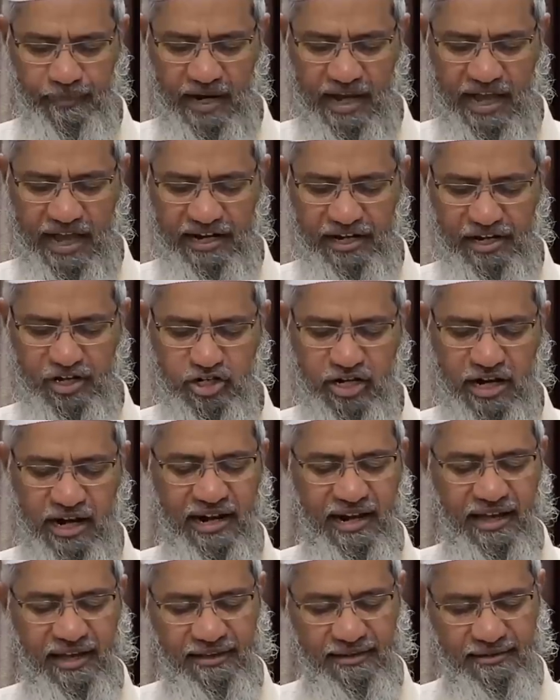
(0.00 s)
I'll
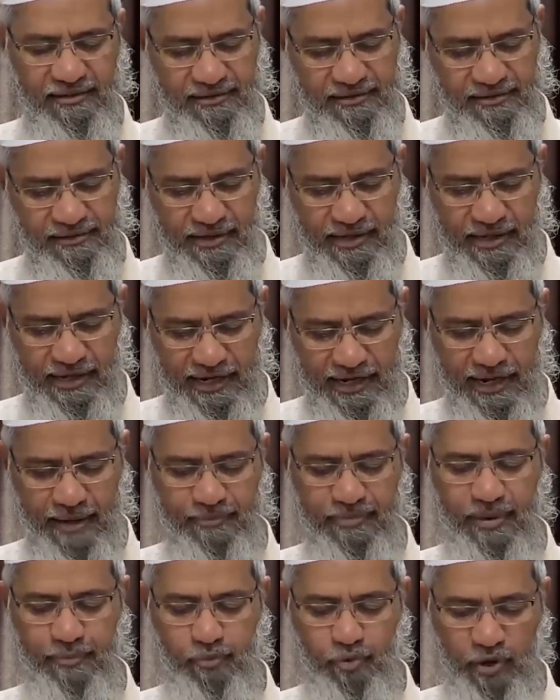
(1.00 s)
inshallah
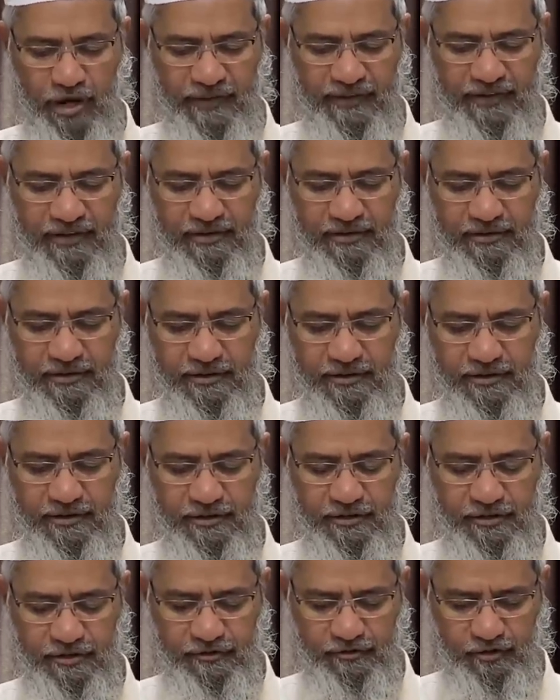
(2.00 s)
club them together
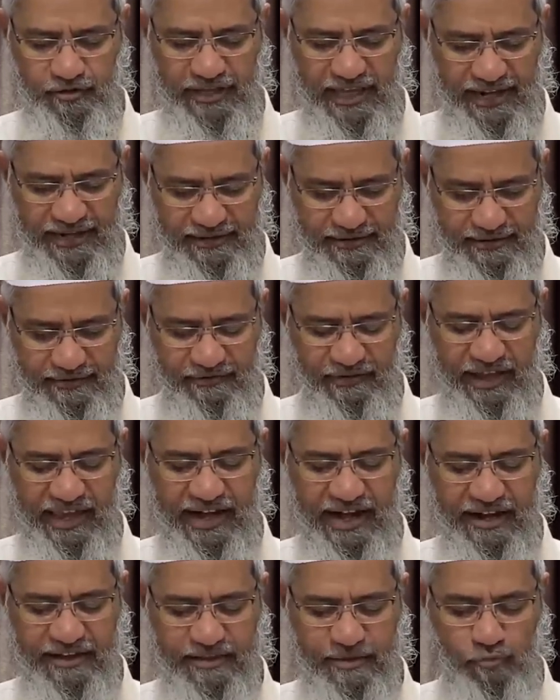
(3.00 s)
so that we
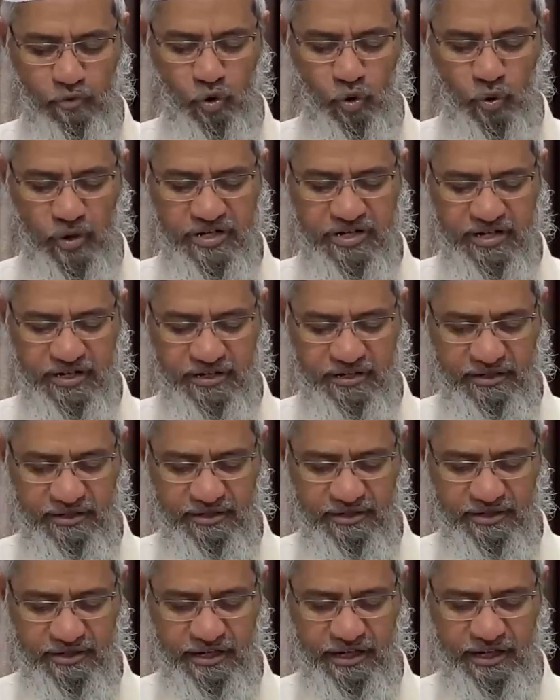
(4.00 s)
can answer more
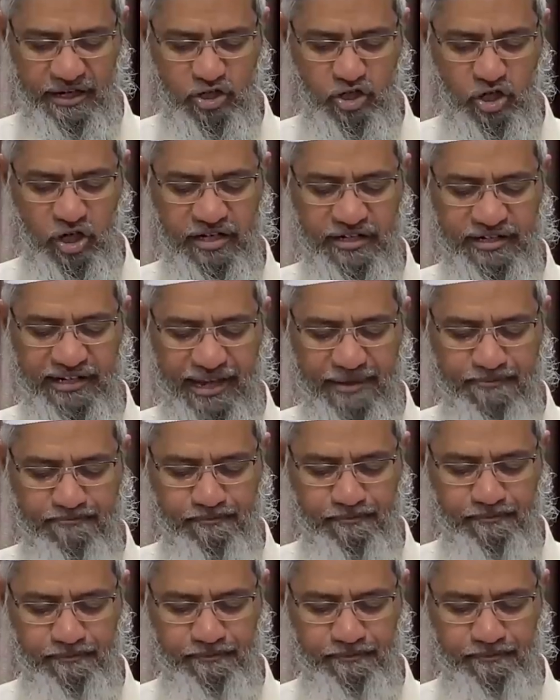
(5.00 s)
questions in a shorter time.